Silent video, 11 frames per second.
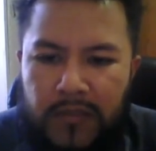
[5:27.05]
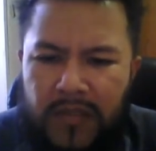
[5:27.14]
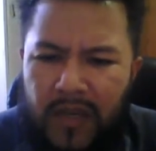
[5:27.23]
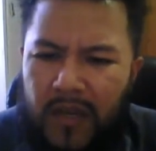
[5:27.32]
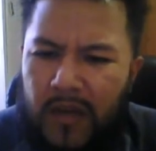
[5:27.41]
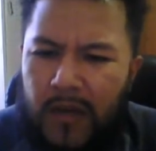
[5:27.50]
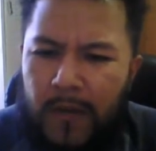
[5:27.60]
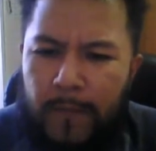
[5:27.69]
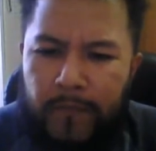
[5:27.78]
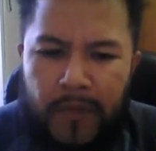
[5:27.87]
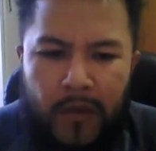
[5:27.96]
say
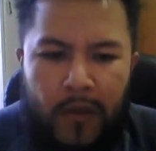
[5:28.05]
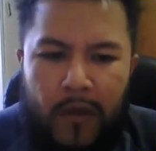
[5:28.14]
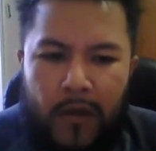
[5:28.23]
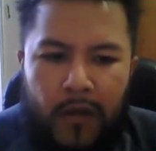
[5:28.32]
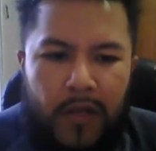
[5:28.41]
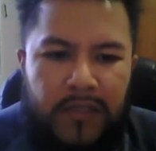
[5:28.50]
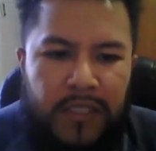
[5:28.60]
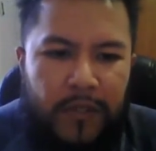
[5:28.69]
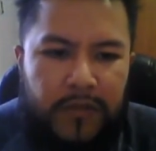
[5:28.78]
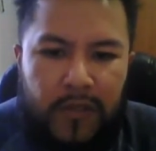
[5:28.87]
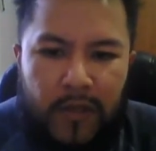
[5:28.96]

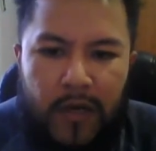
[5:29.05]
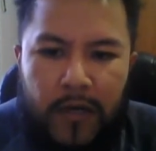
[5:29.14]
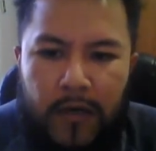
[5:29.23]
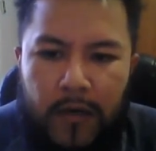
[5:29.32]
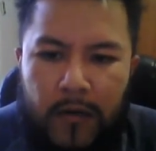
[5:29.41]
Latinos are not